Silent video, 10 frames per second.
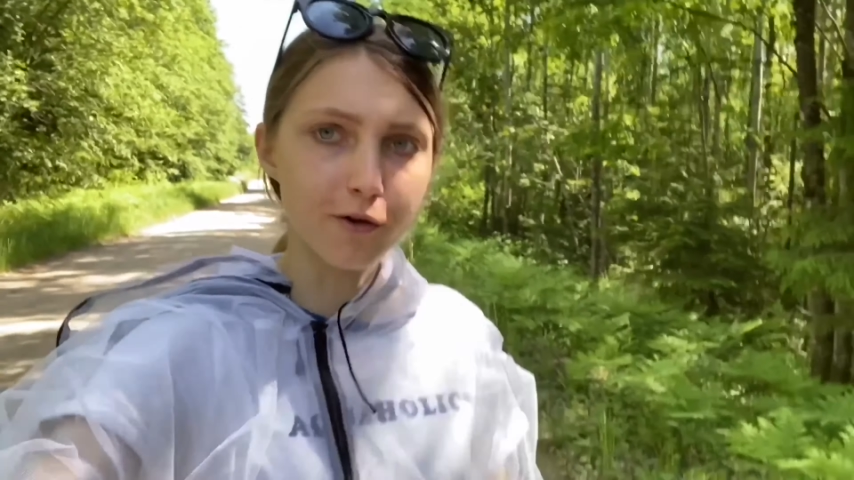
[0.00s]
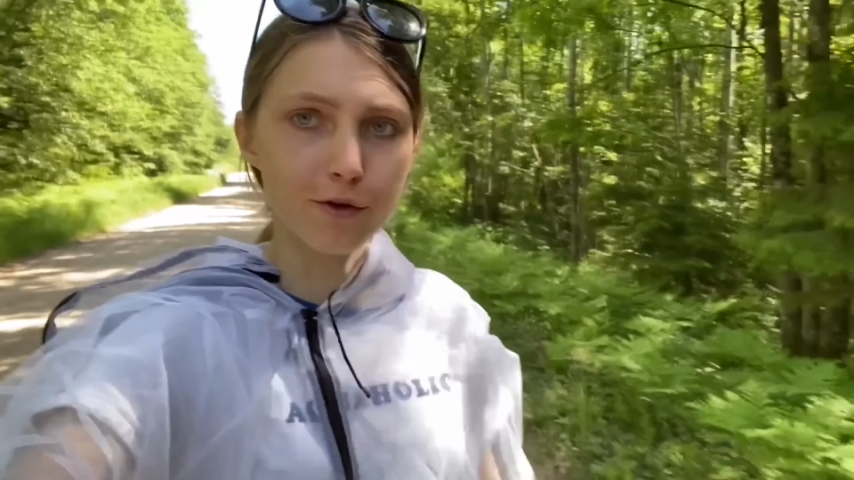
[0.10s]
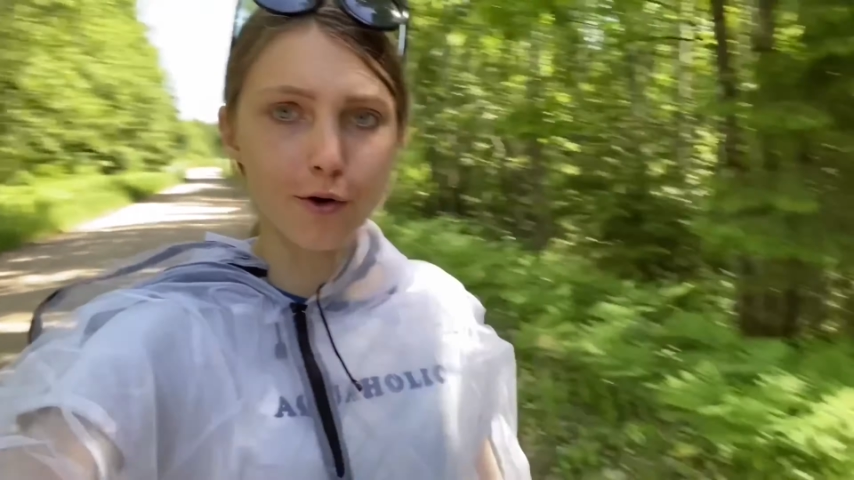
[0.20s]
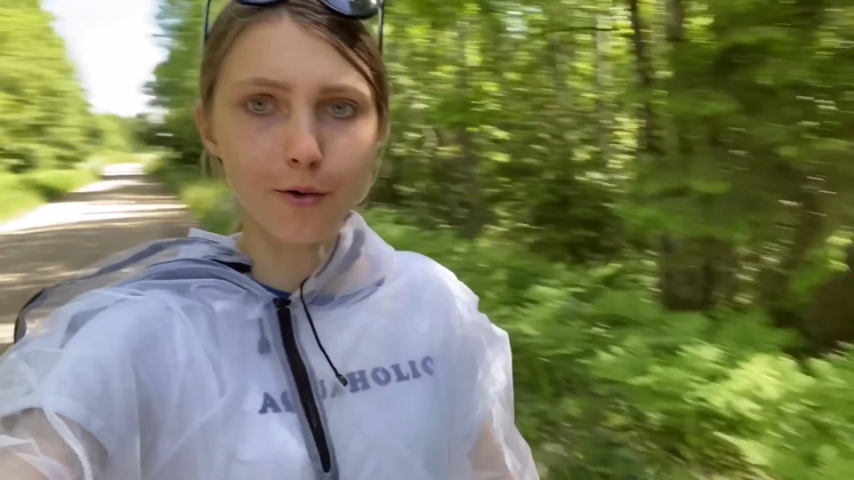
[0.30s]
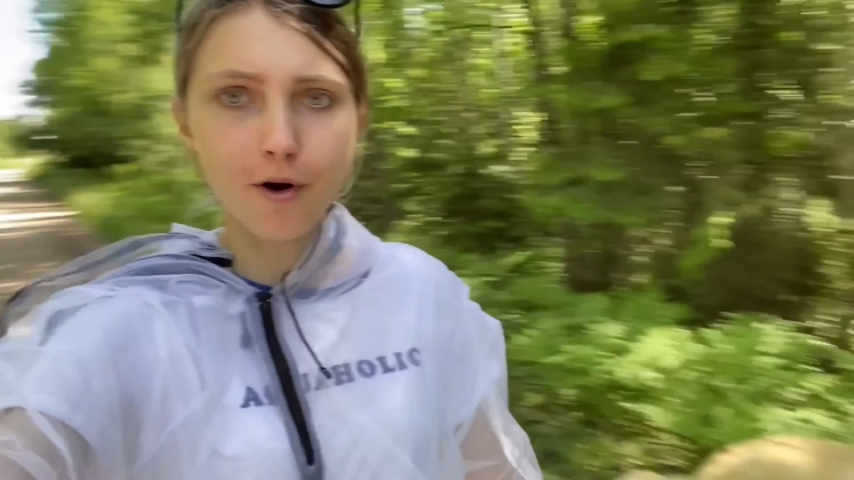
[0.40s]

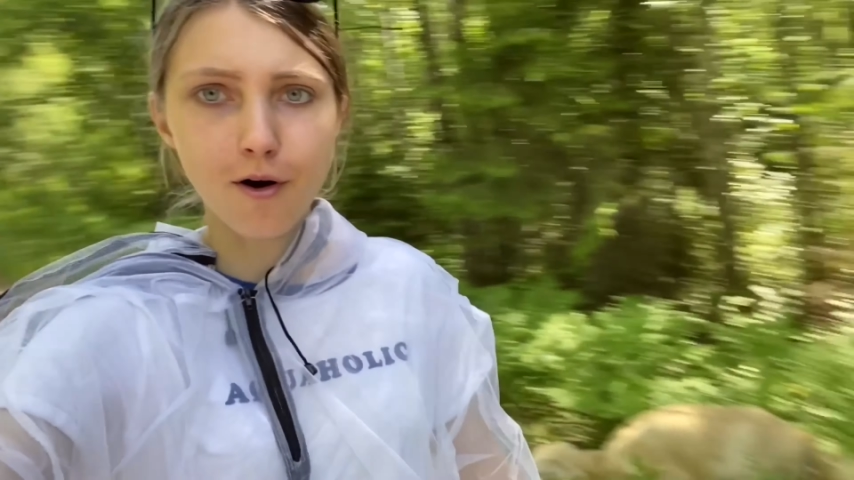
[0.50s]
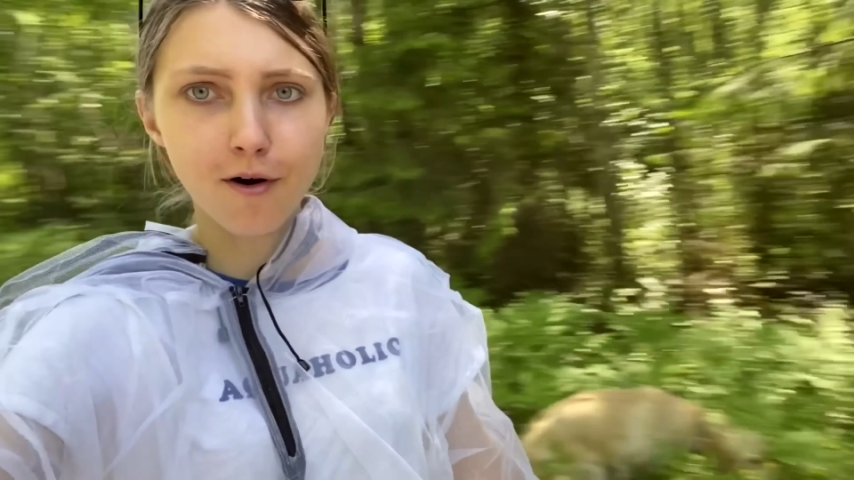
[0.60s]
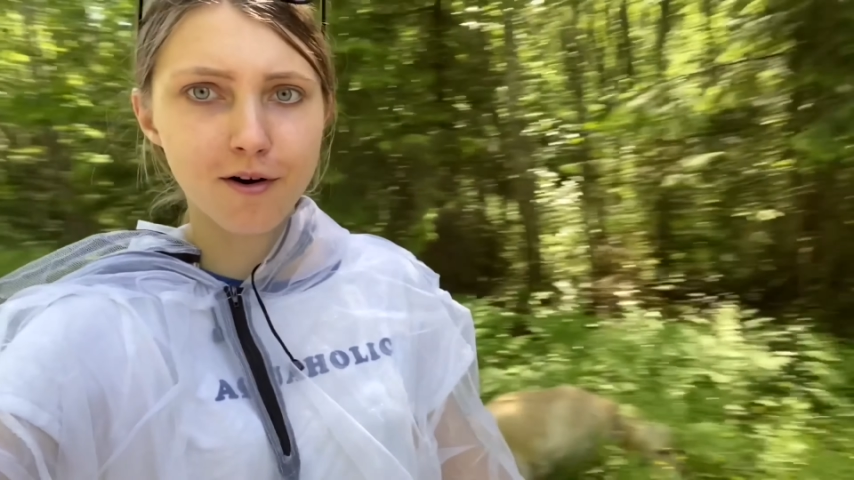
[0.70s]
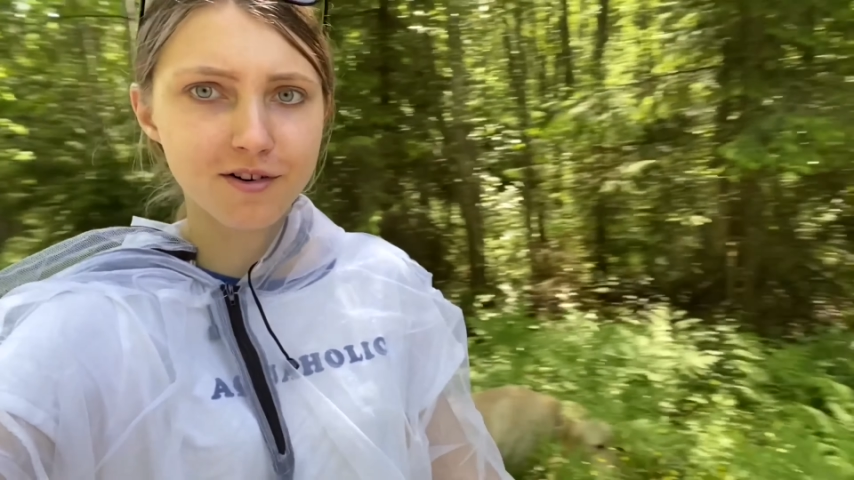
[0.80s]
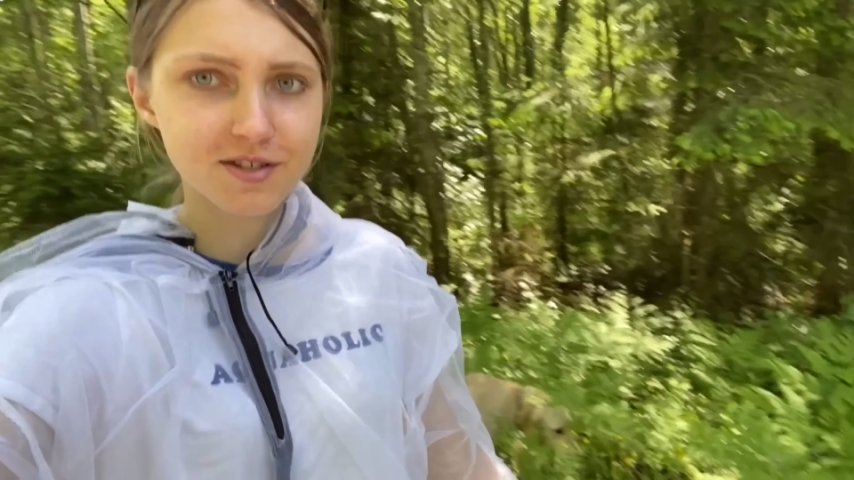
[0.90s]
no
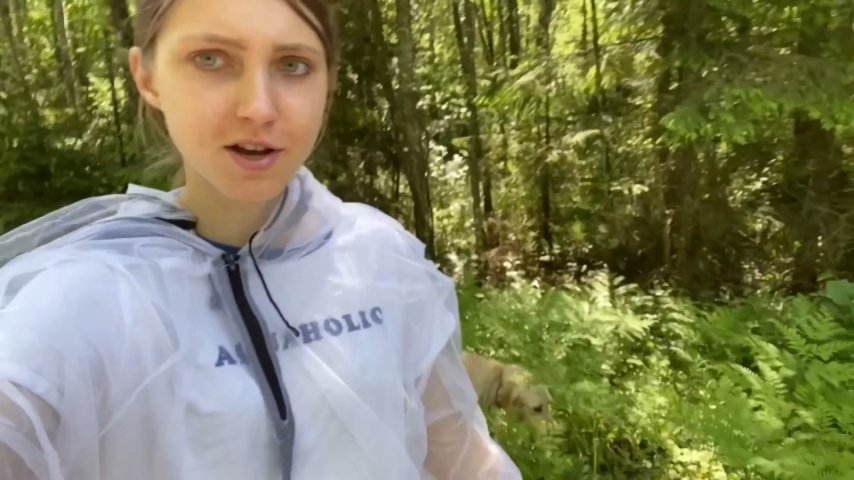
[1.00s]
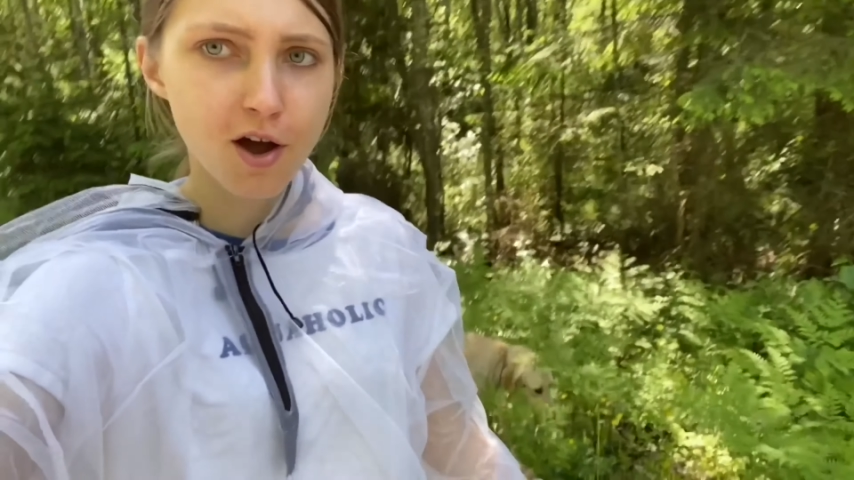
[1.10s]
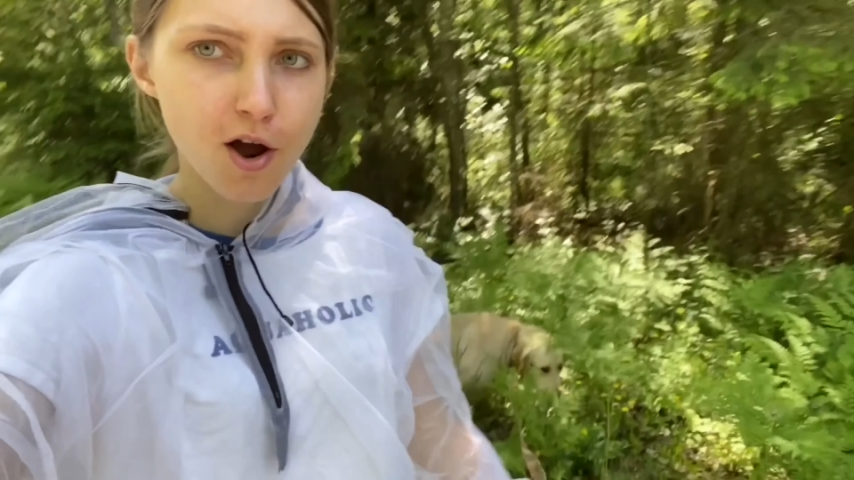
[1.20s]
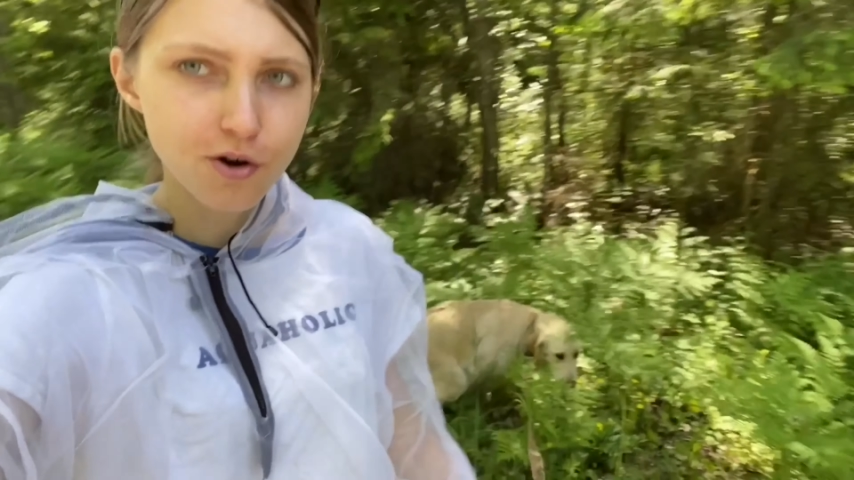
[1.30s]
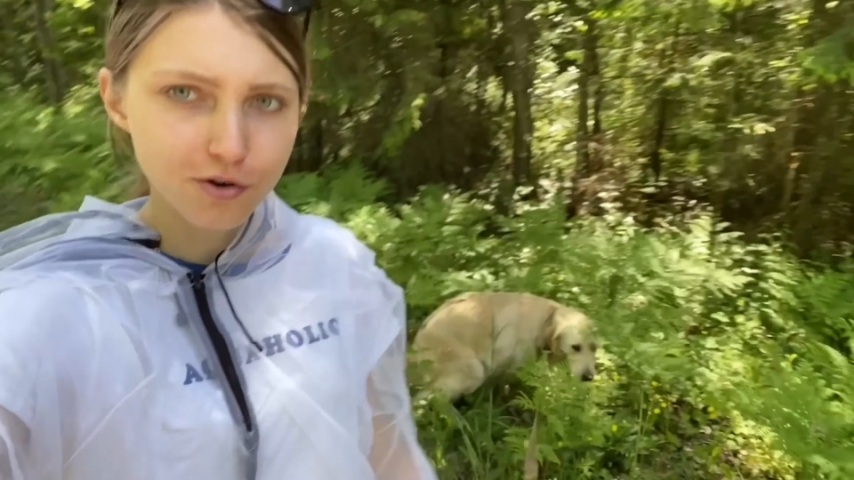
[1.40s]
cars,
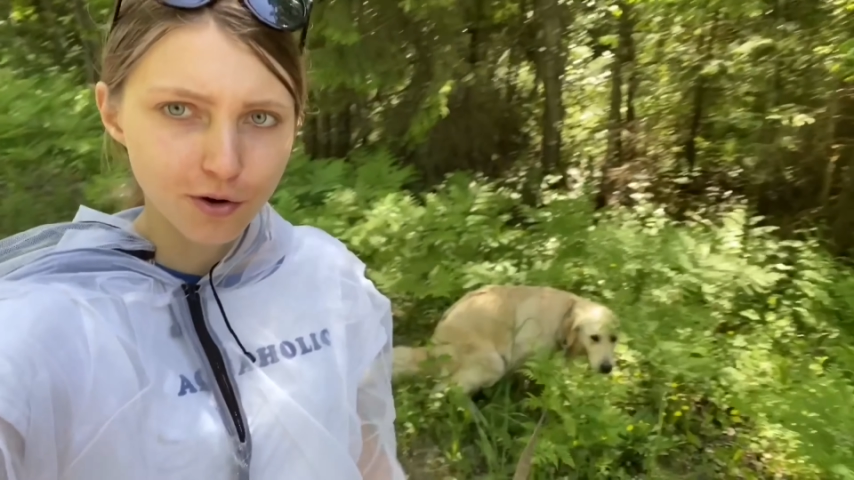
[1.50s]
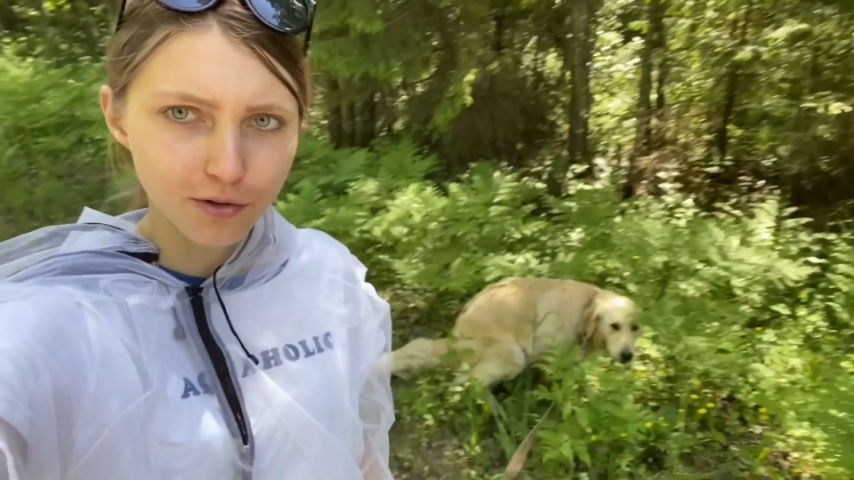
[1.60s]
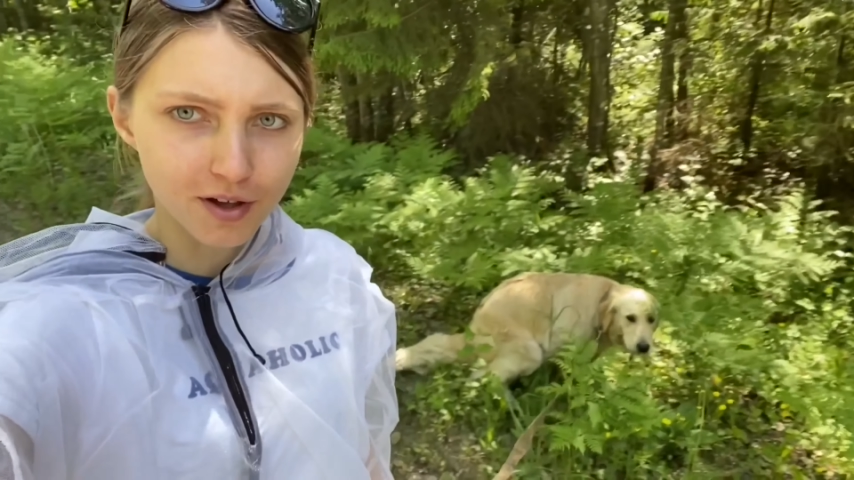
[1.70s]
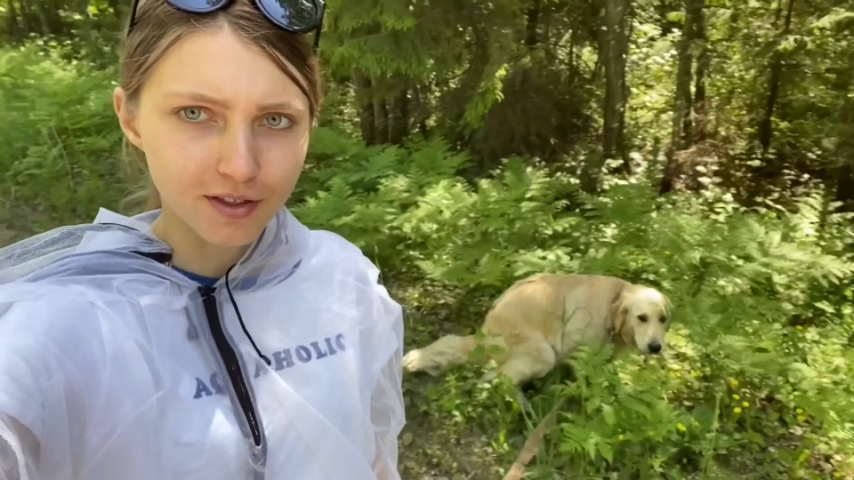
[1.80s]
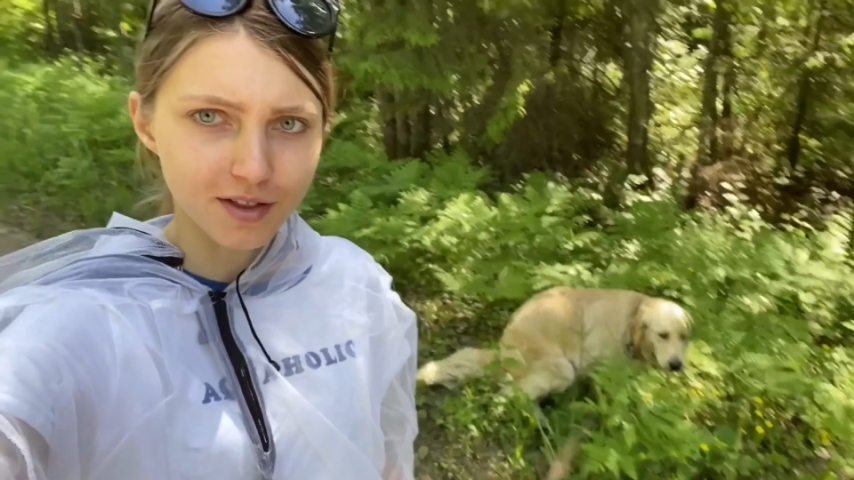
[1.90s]
no
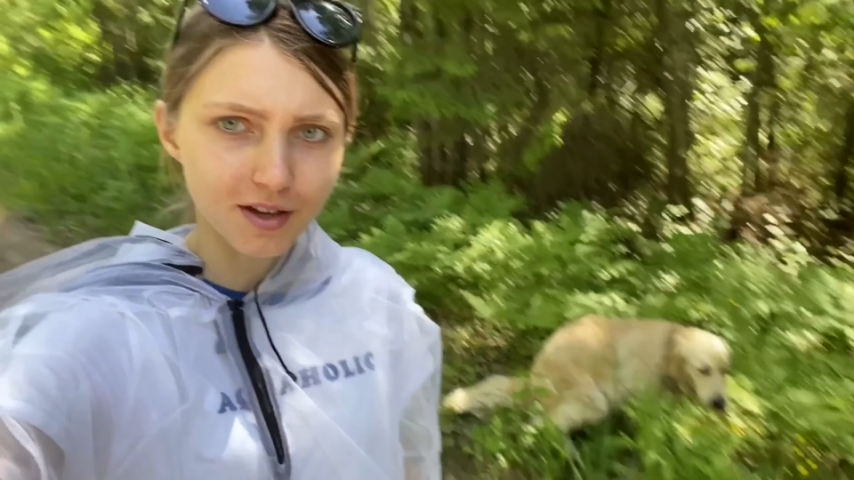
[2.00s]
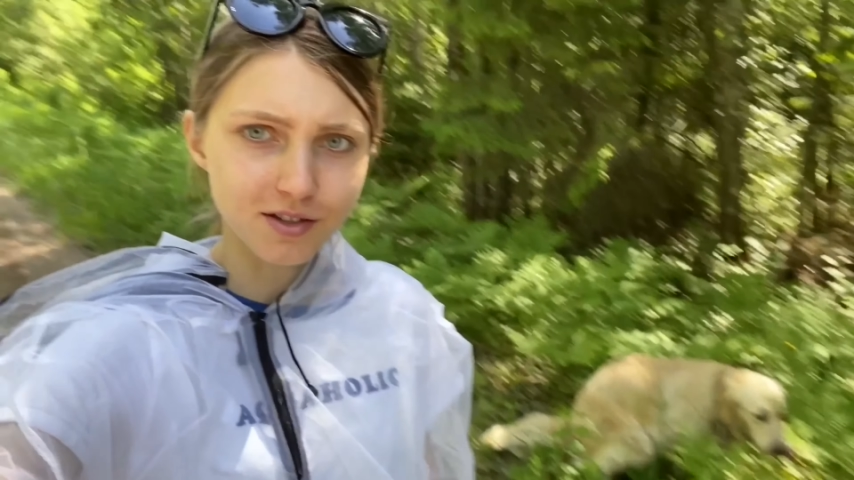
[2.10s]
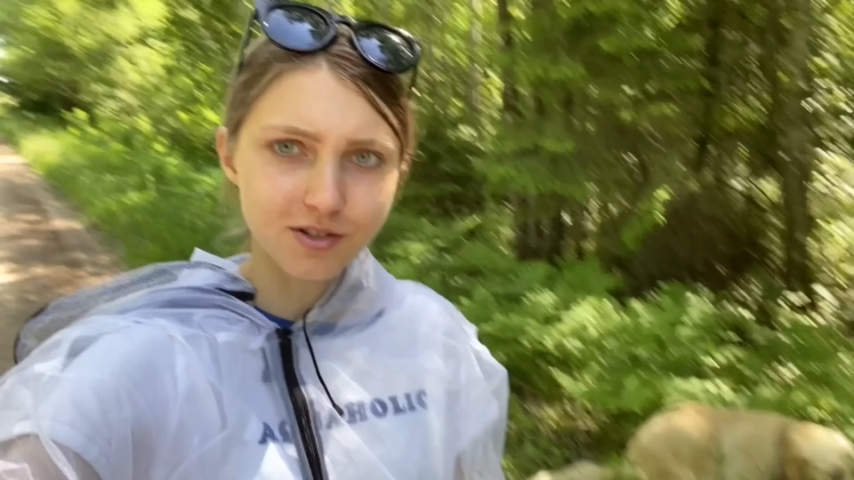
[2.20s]
nothing.